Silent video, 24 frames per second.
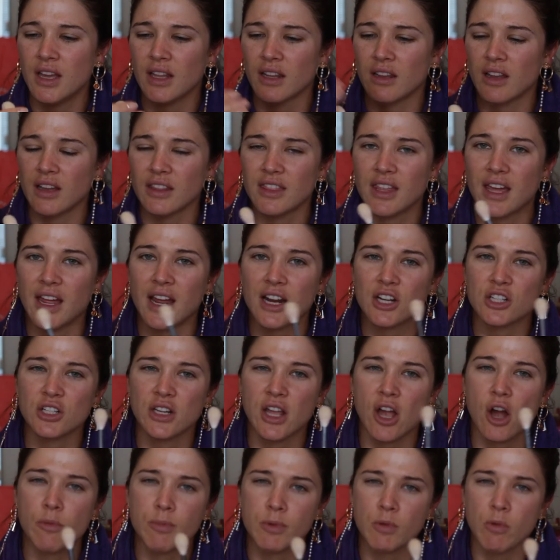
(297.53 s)
like they
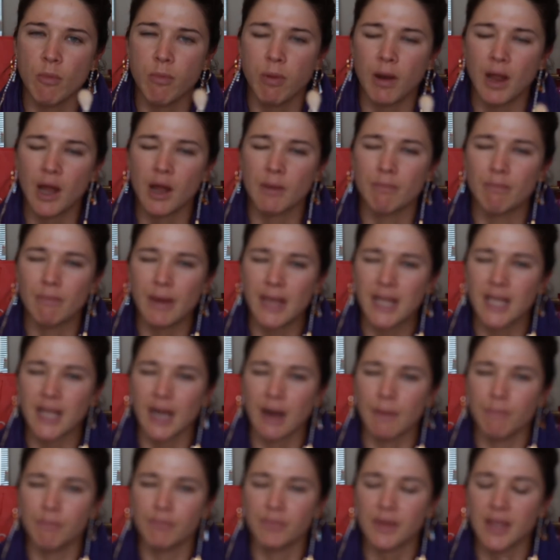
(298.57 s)
actually help you apply
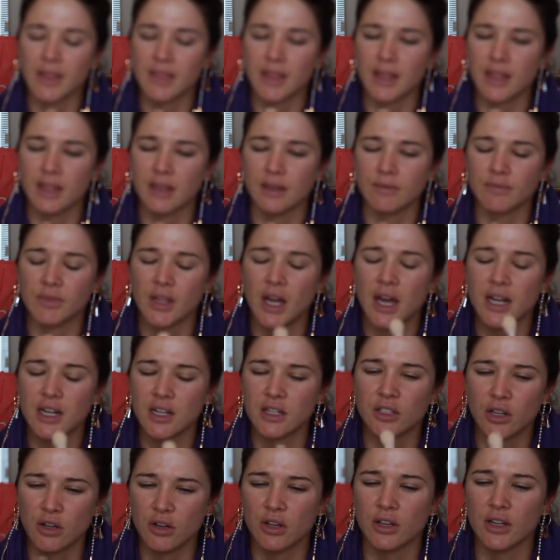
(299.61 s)
makeup, and they're, I
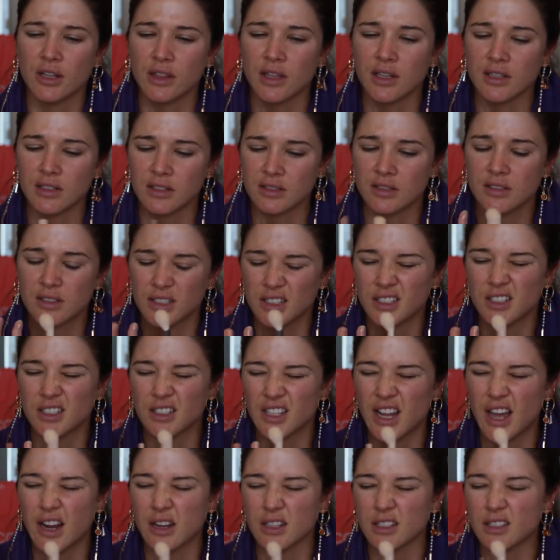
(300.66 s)
don't know this
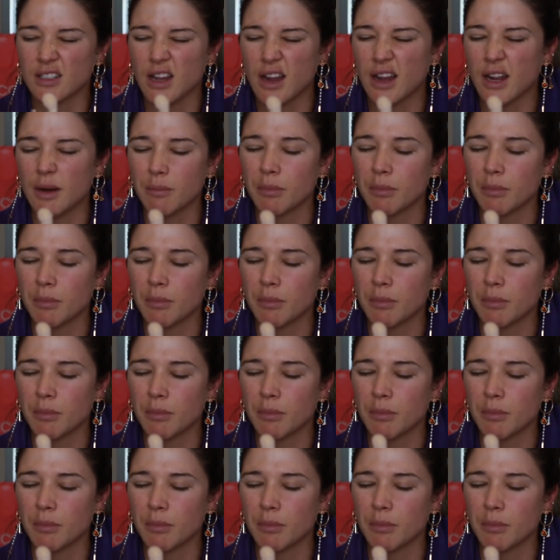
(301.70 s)
just how to say